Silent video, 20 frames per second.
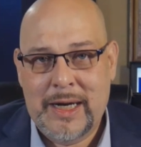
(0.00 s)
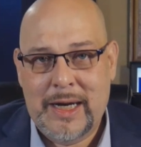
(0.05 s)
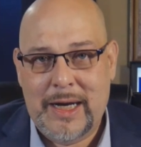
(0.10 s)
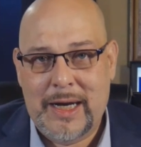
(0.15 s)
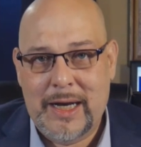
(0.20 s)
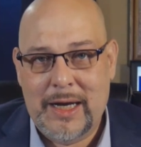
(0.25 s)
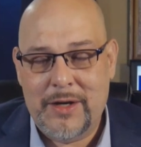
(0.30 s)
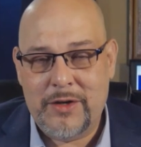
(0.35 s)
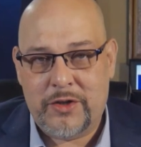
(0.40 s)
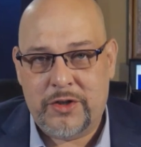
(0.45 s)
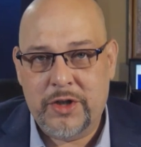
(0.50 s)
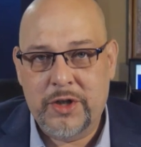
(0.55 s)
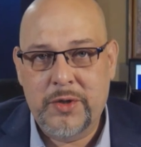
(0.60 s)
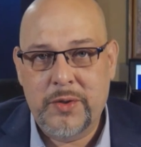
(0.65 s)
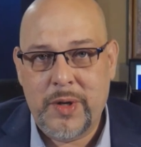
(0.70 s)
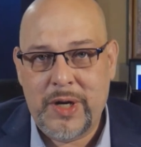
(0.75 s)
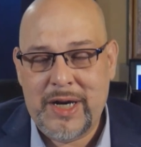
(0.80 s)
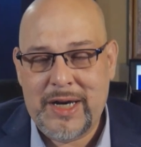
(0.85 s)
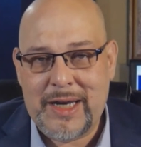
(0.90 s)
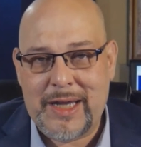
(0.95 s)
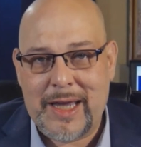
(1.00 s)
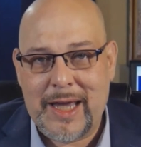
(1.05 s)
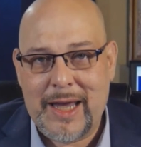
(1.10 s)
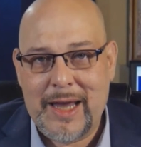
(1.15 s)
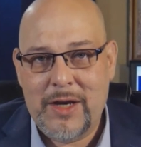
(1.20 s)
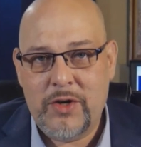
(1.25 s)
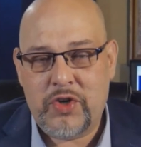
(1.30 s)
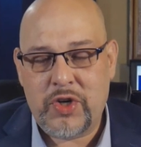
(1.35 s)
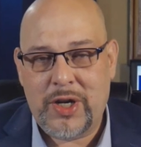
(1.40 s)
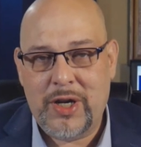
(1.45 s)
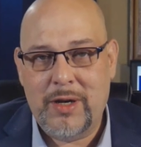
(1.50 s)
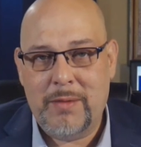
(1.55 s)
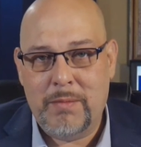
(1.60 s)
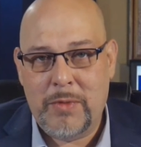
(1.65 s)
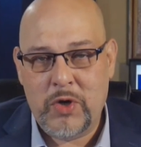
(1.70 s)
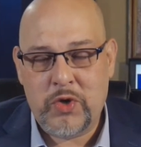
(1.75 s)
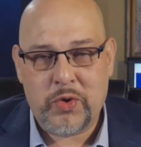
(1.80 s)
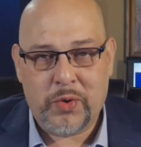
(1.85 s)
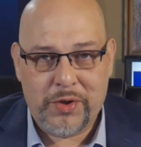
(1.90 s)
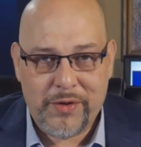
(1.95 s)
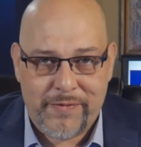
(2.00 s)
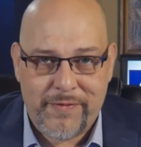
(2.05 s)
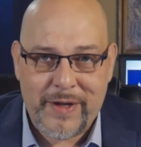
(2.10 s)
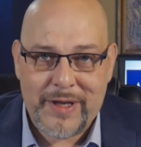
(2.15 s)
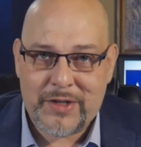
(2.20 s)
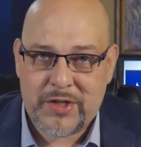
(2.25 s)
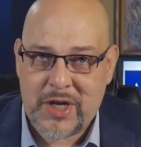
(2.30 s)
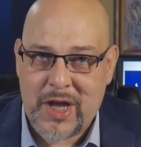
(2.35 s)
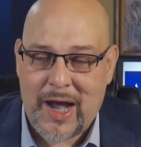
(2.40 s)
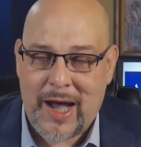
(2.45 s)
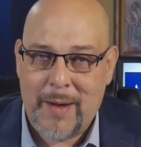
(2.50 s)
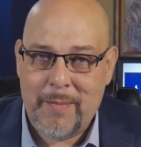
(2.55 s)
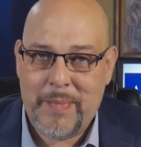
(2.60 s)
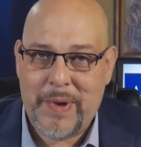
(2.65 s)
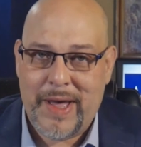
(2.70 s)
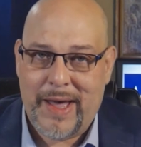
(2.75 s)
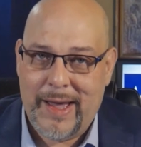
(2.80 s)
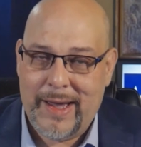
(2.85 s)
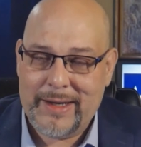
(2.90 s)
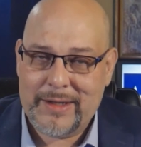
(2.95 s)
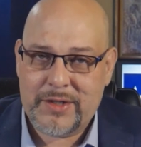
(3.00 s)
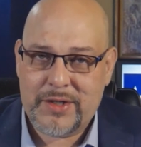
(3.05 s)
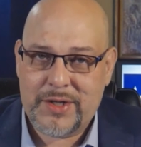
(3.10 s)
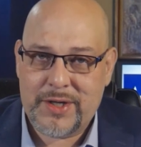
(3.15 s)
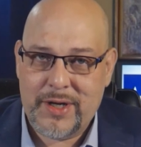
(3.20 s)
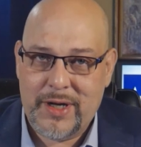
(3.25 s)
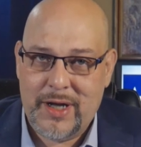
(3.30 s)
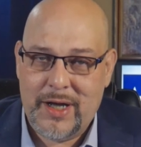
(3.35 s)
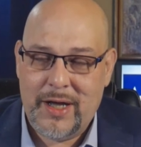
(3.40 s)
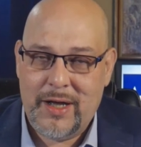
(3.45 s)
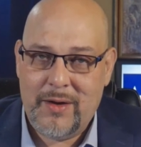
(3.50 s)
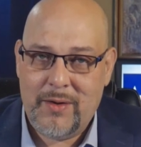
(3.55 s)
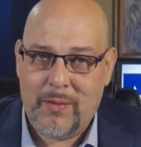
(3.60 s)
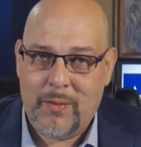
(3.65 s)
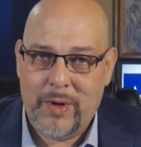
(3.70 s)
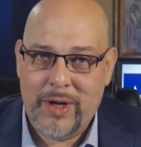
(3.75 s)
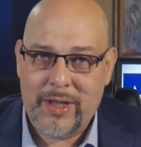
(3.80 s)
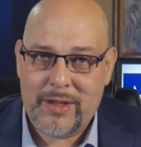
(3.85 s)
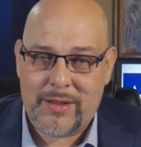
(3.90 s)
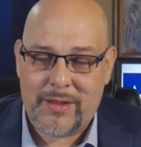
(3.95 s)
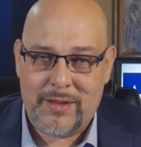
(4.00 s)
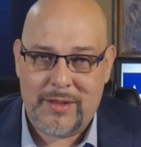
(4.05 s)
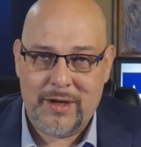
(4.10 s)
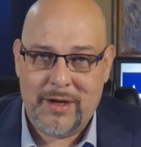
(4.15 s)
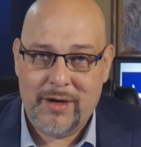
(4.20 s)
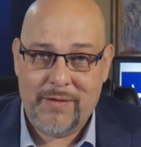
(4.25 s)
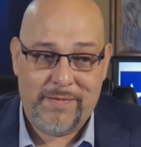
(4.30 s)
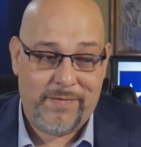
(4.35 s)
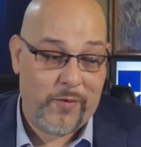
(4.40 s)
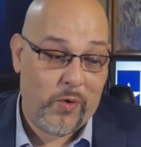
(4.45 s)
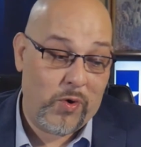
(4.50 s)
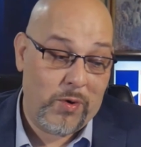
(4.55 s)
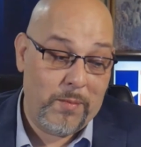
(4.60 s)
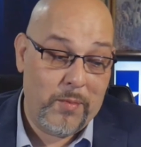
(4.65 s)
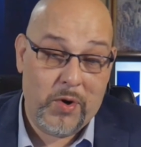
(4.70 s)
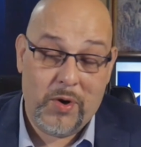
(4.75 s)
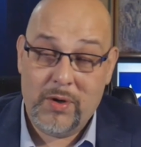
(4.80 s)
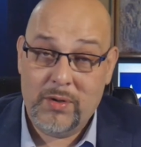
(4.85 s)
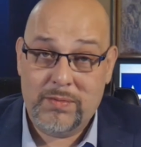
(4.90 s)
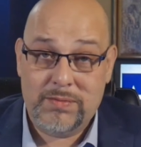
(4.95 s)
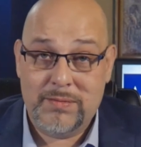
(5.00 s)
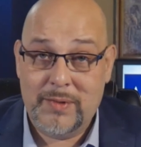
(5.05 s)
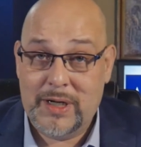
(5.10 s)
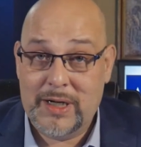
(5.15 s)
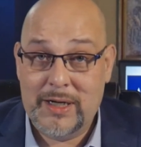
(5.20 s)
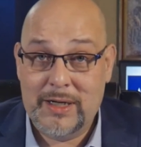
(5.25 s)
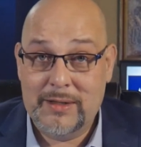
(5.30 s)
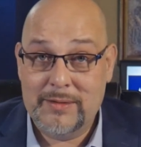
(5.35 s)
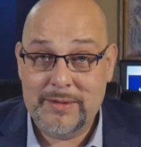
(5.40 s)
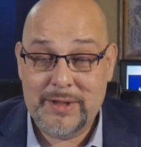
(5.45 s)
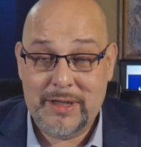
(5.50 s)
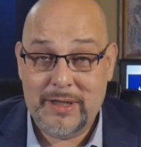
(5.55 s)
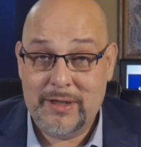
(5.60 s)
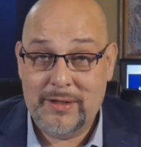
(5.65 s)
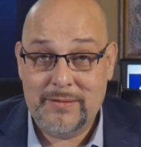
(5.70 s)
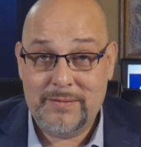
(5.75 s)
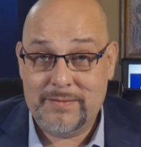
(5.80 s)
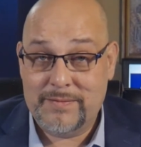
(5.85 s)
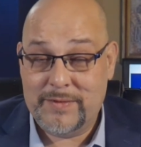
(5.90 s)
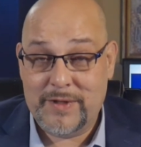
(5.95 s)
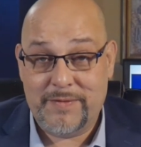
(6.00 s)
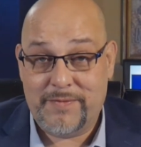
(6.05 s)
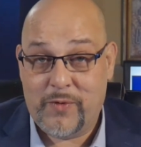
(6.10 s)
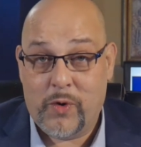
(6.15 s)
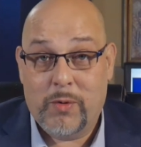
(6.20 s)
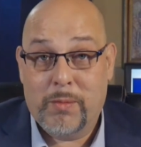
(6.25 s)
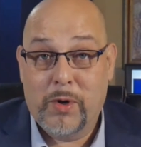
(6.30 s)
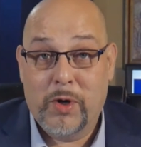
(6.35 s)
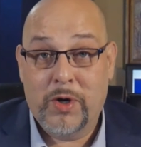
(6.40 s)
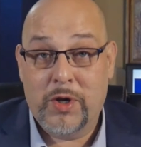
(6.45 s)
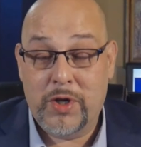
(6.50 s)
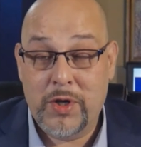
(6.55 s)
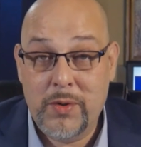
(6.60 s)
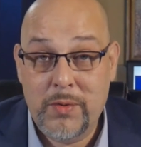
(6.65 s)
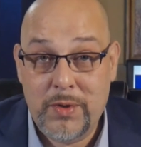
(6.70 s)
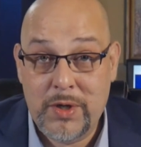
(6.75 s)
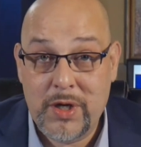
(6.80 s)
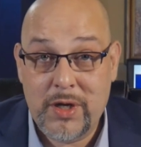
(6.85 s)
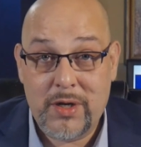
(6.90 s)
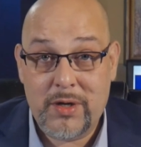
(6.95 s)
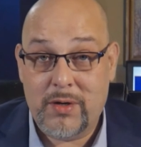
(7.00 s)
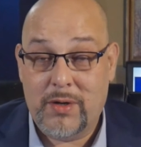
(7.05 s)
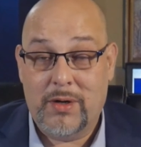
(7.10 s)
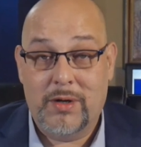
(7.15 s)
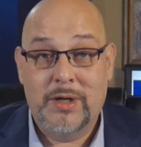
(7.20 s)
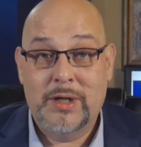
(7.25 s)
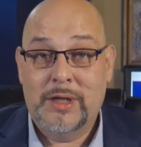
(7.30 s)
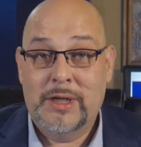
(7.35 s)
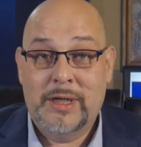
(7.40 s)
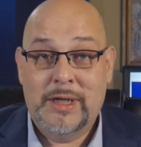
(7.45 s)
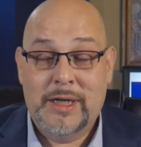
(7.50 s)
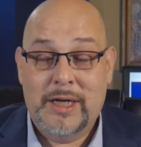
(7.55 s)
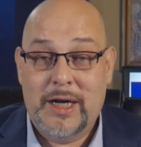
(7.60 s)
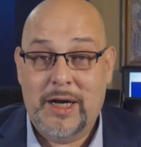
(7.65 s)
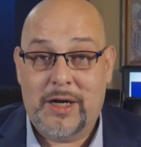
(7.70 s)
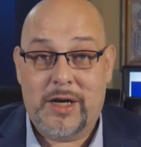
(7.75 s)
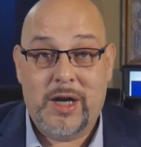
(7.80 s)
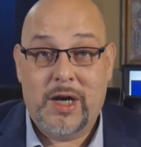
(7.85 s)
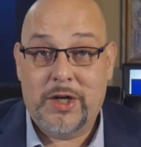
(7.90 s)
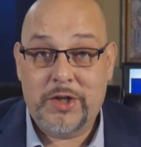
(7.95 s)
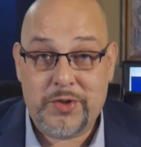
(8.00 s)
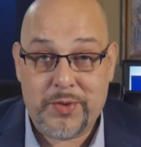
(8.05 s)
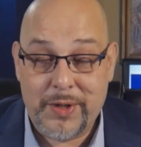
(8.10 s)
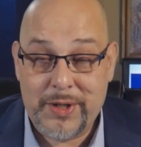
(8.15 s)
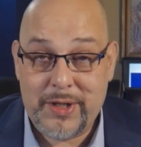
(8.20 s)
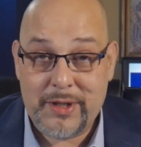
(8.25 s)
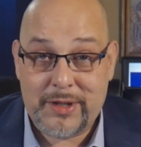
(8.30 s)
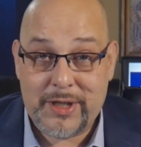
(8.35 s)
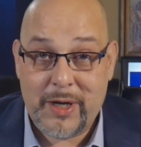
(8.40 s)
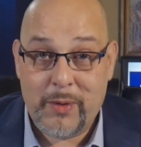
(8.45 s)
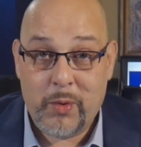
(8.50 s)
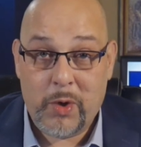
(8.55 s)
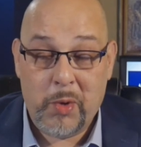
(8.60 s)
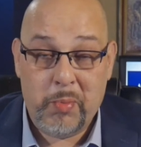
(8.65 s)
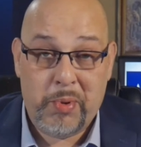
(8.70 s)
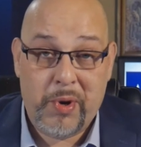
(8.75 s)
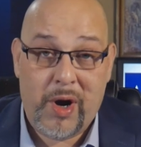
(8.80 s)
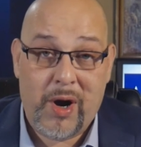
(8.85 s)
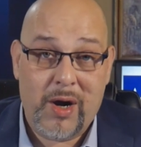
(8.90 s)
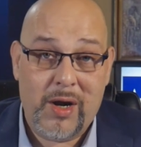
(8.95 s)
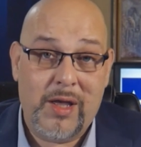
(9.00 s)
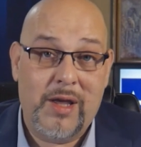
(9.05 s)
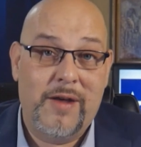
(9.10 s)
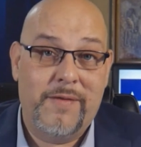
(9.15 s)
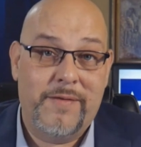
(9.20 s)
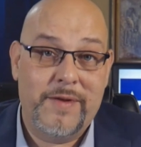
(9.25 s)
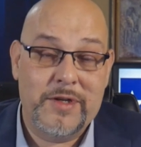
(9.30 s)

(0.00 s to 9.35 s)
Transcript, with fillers: uh, do engage in mutual defense compacts uh, with their former, uh, you know, the former union or a country that they were a part of.